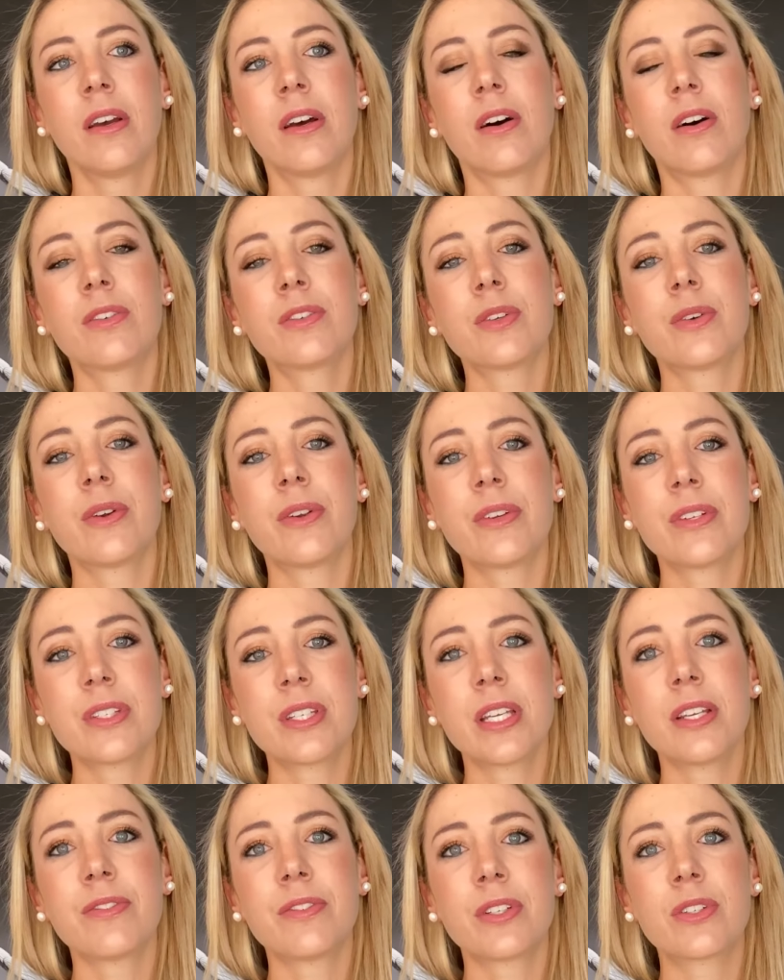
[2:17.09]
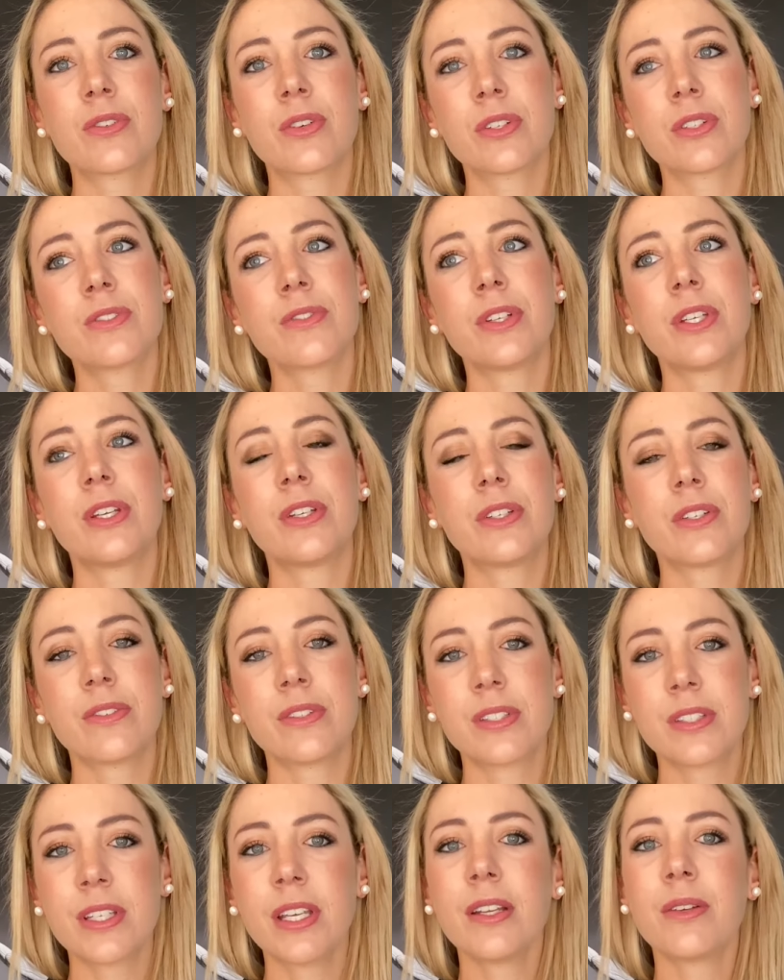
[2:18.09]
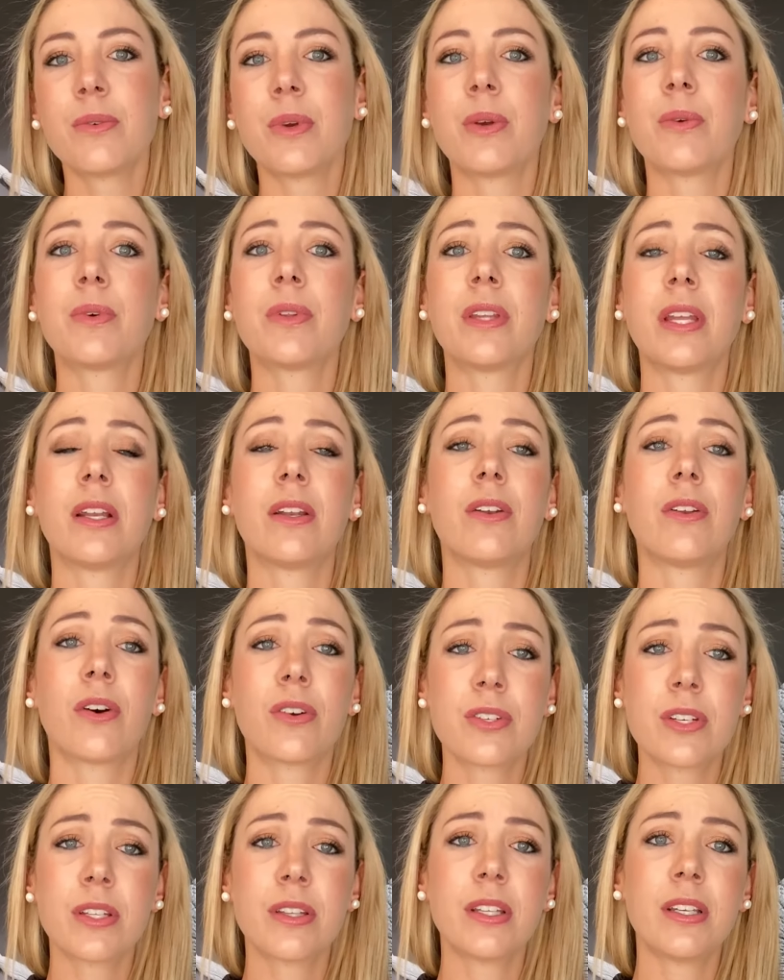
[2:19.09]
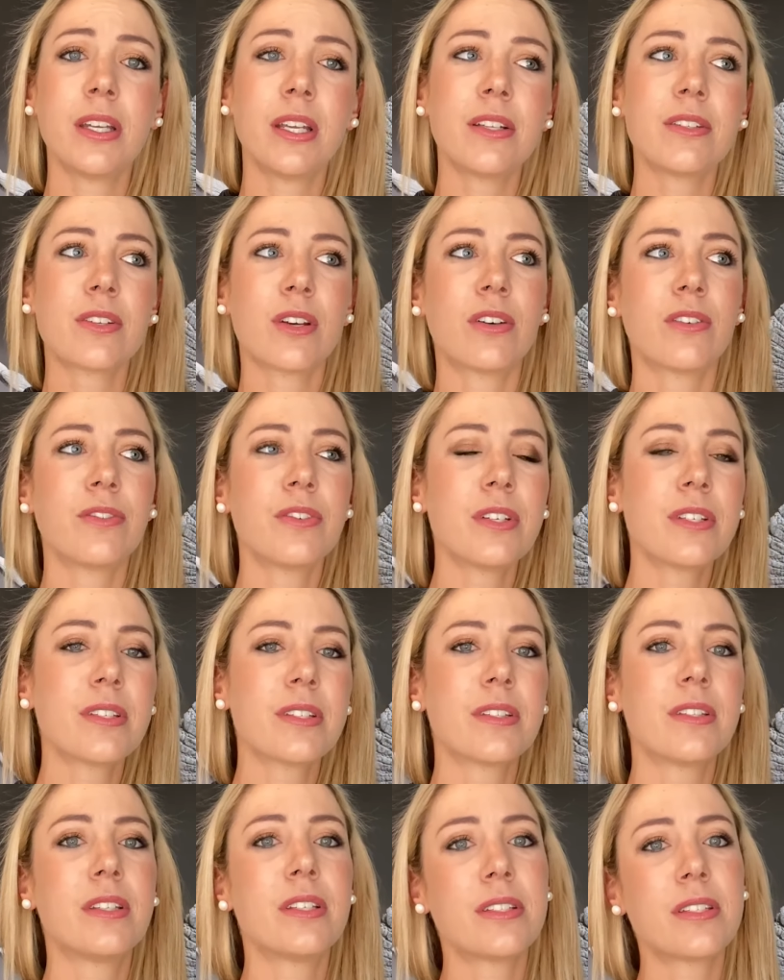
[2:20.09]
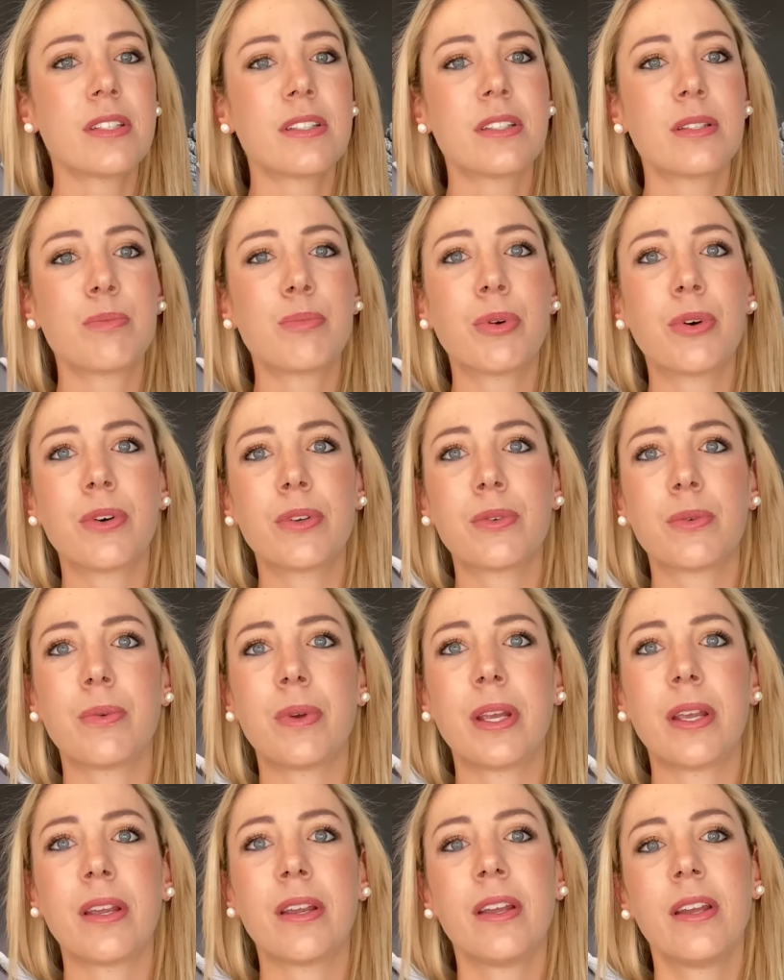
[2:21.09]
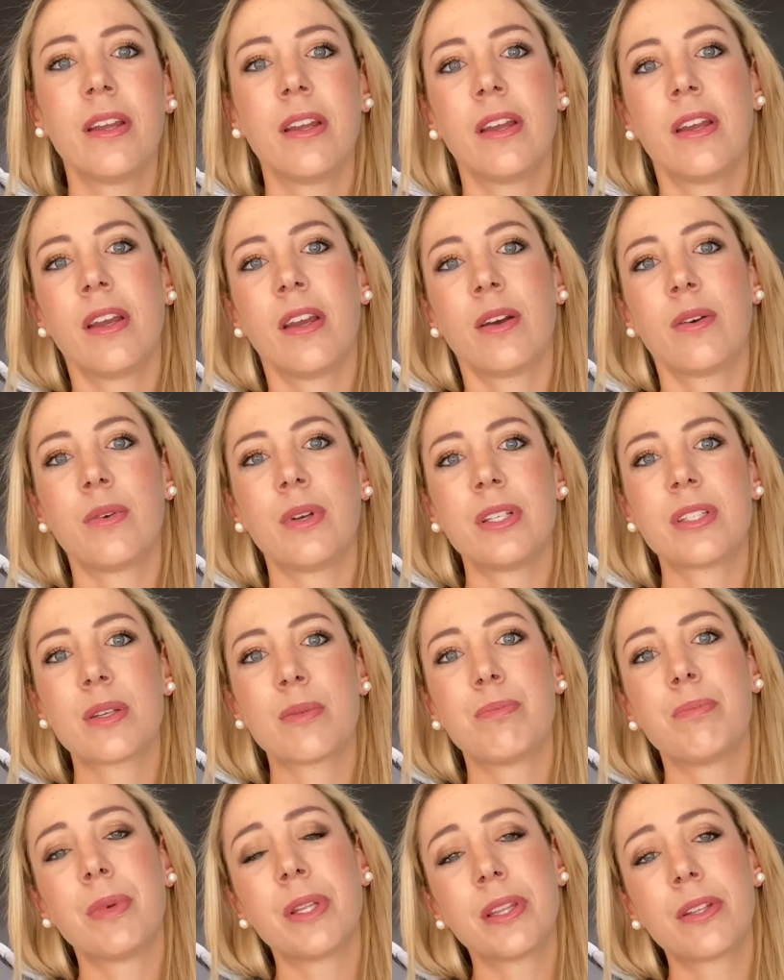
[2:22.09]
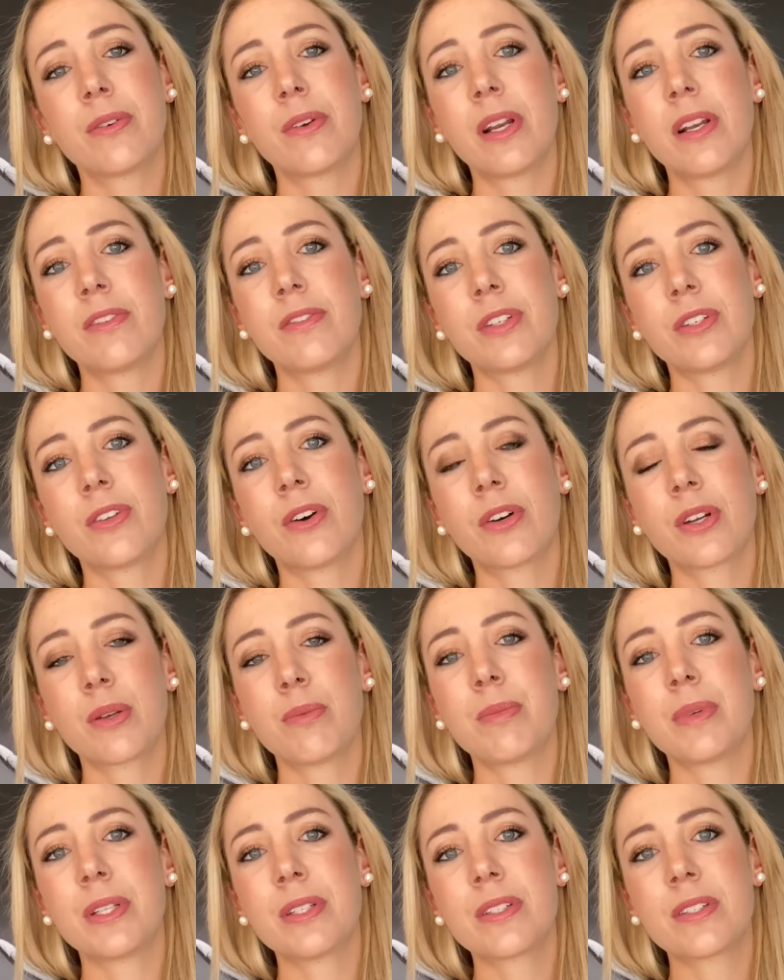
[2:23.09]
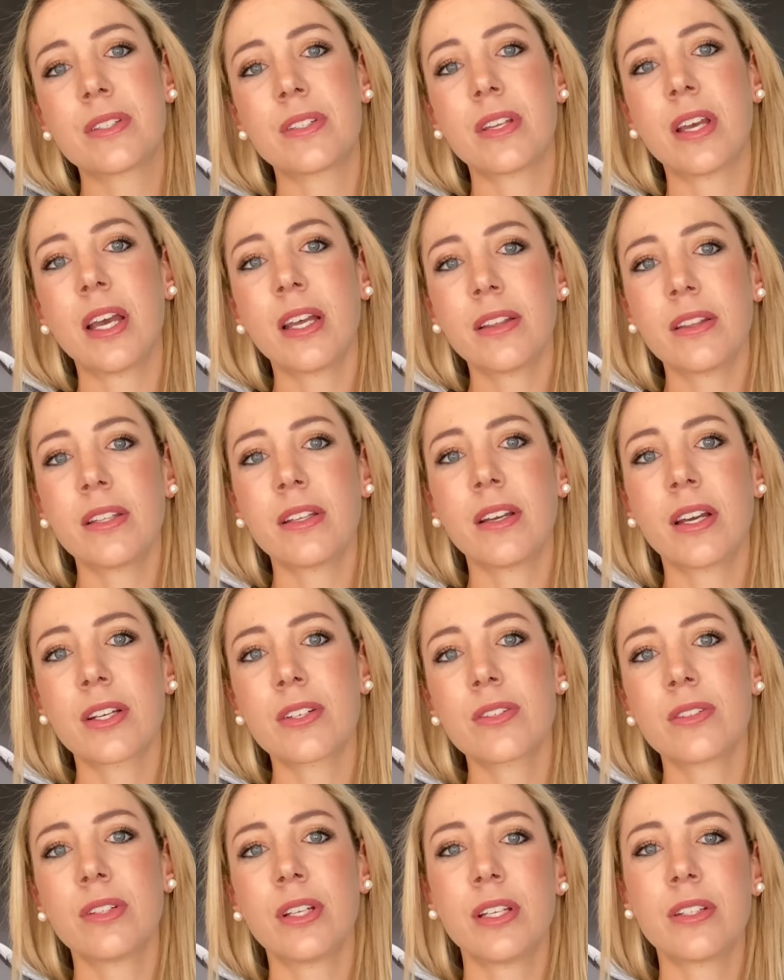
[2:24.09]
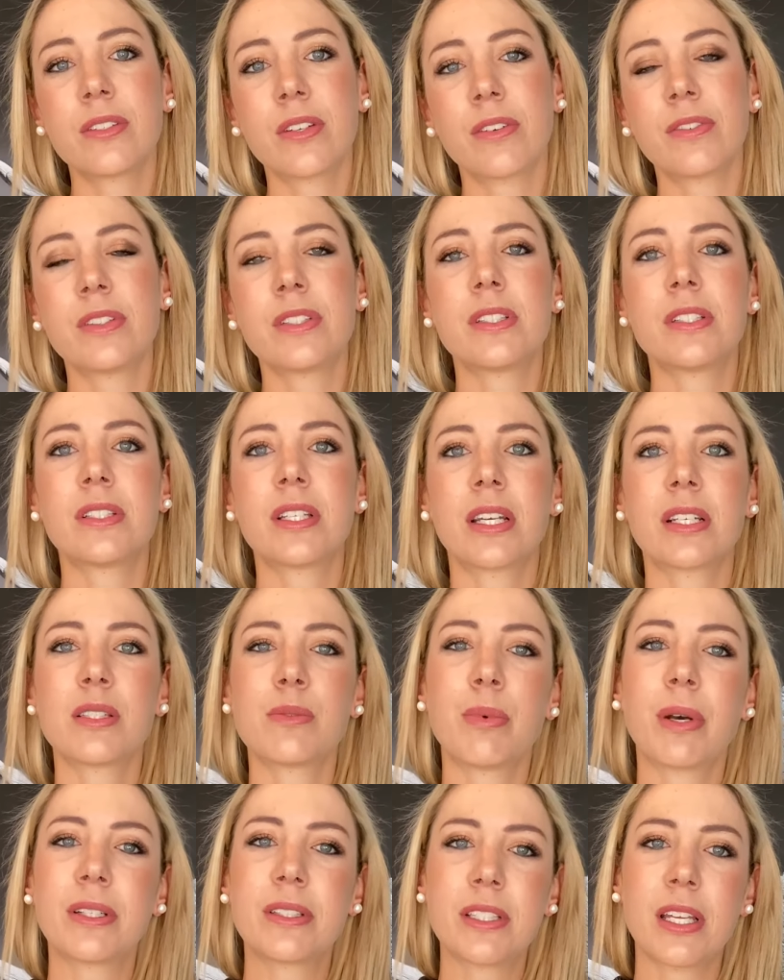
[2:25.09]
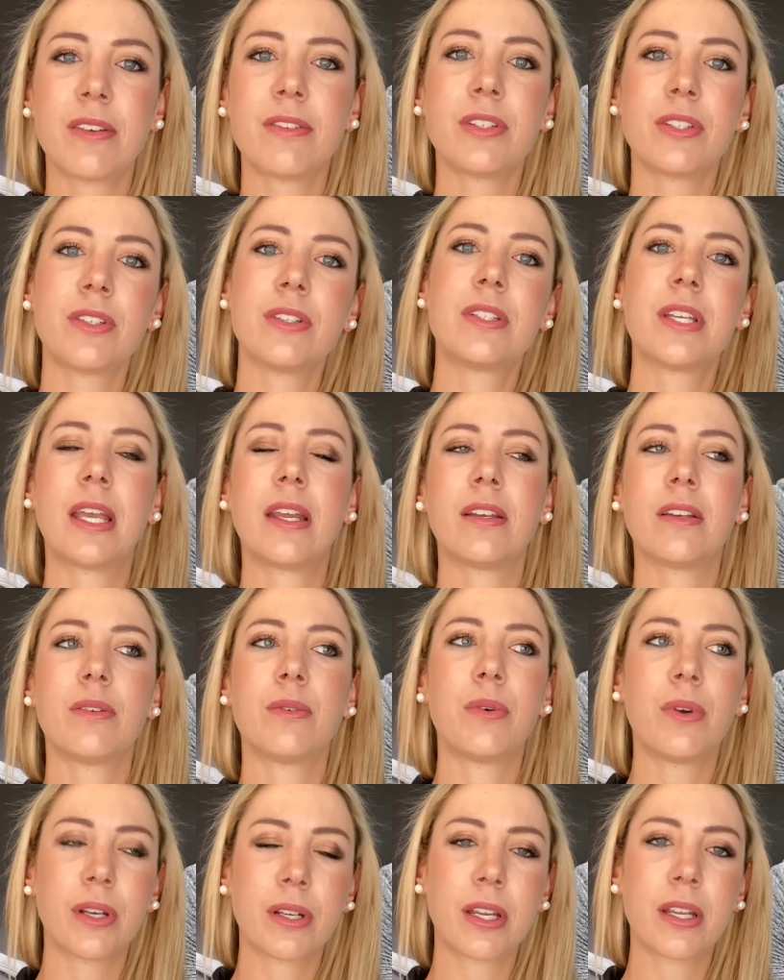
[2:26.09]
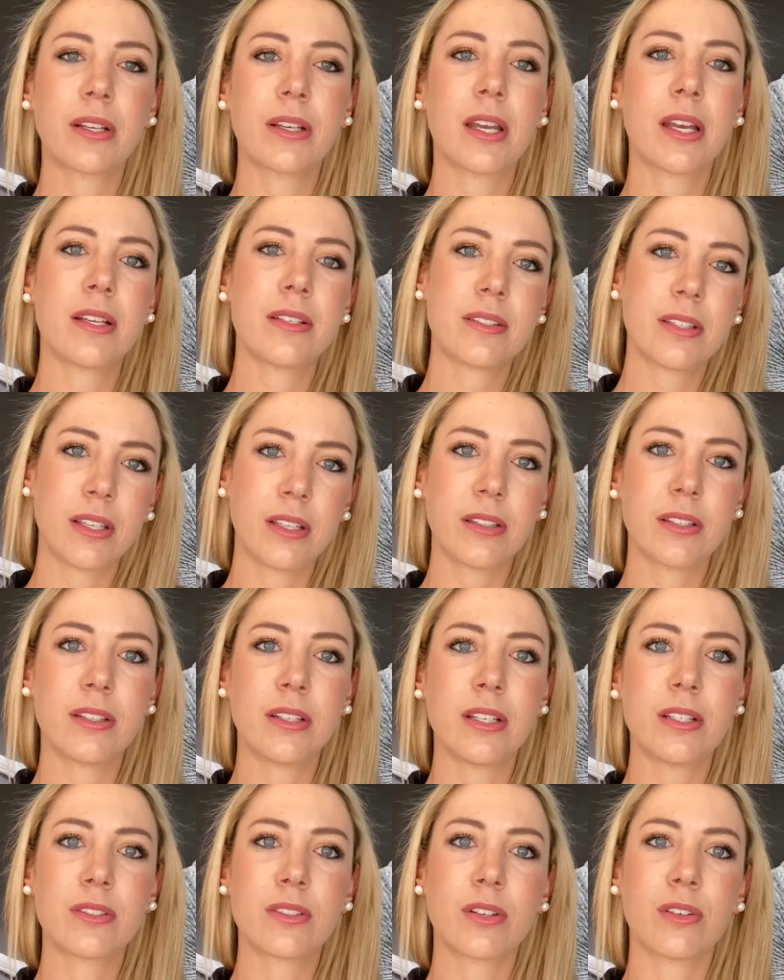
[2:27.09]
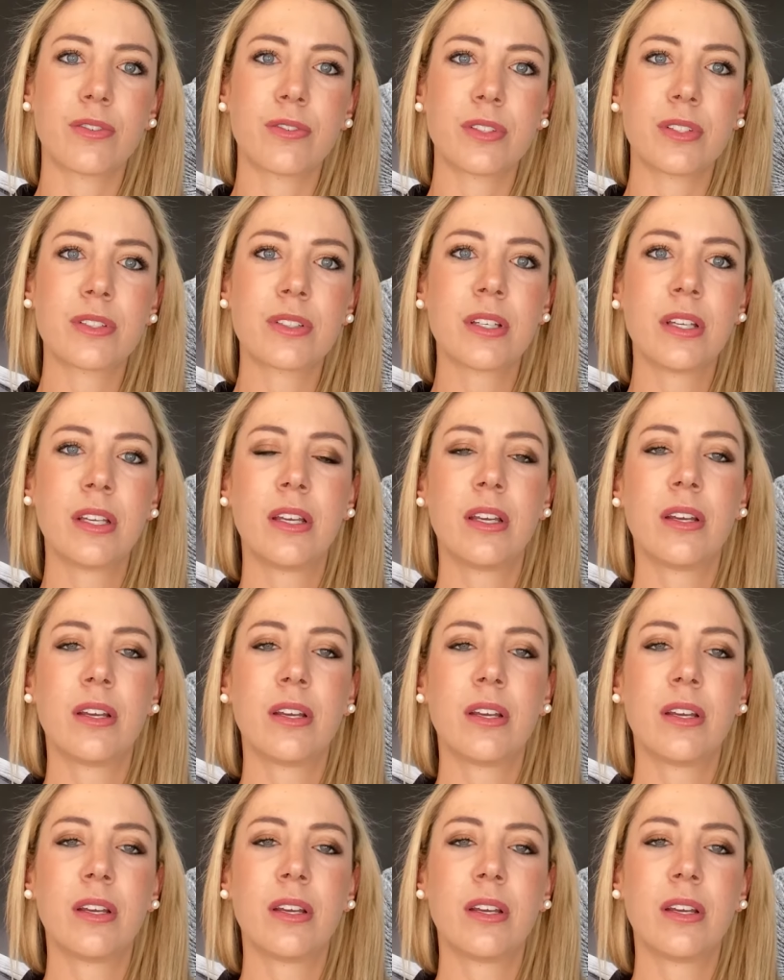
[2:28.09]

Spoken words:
After we receive the transfer duty receipt, we will then lodge at the deeds office. This is the part where we submit the relevant documents at the actual deeds office, and it takes about 7 to 10 working days in the deeds office.